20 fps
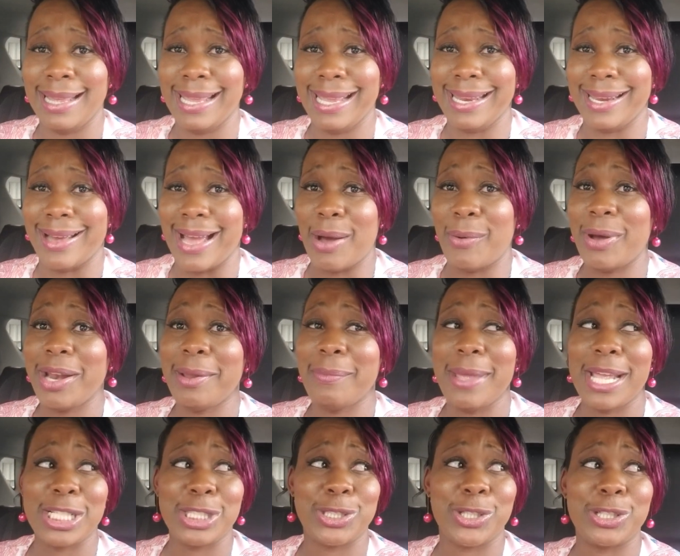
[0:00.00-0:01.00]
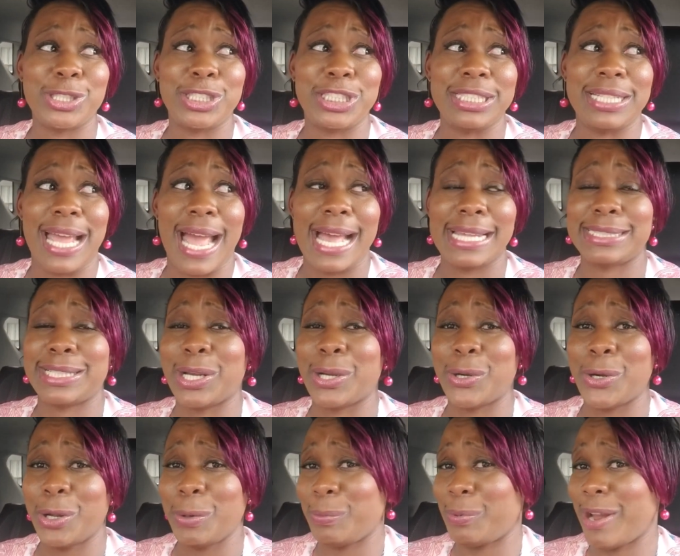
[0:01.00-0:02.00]
You know, I want to make sure she has a
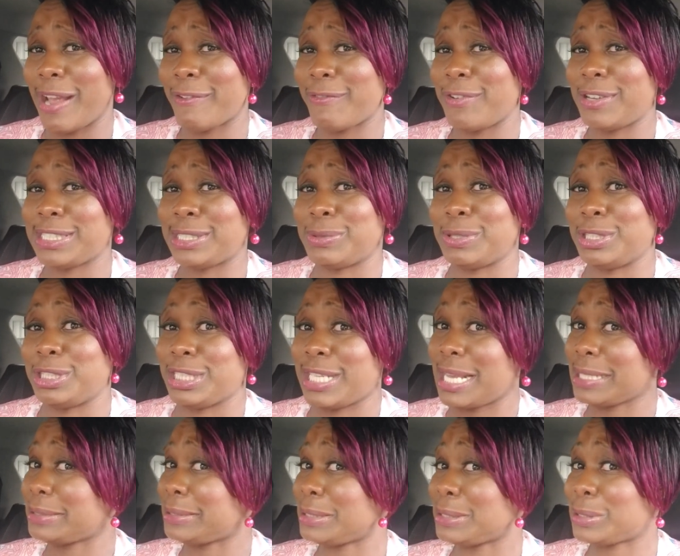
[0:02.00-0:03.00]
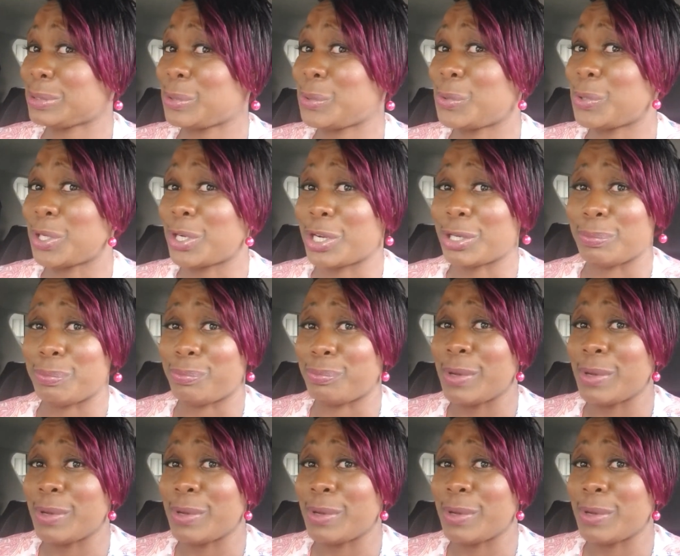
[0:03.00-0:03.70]
good breakfast when she gets to school. Her,